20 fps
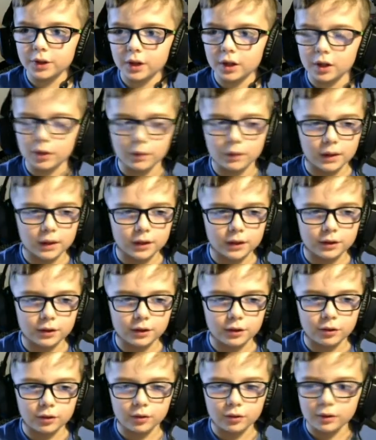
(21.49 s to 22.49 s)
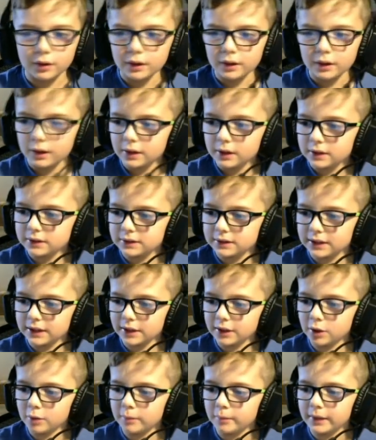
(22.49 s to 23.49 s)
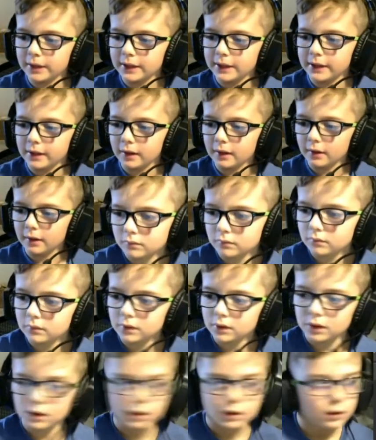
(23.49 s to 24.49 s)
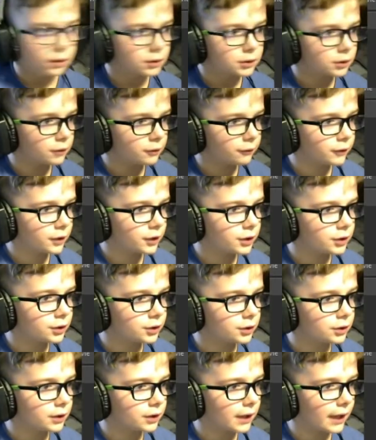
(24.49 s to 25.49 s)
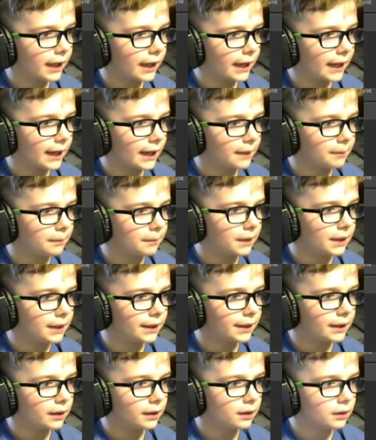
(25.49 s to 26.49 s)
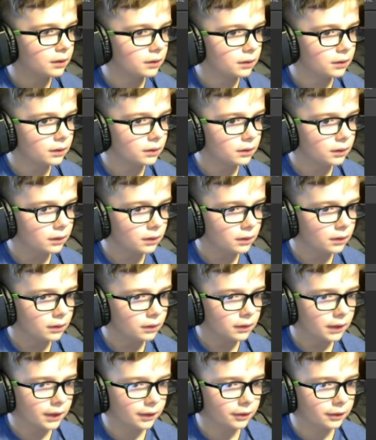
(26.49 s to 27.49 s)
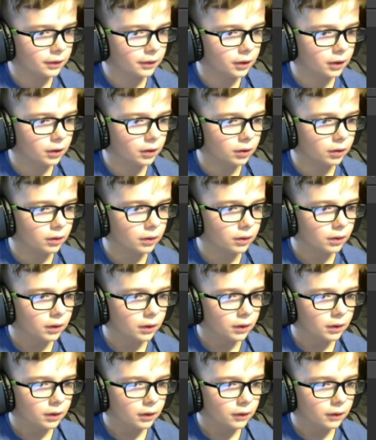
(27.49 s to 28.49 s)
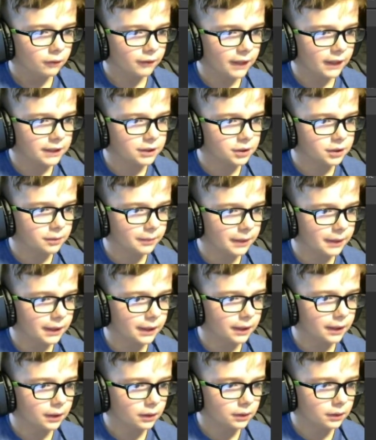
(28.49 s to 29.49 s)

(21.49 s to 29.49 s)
to want to do is get your media. So first you click Add Media, and you go find your media.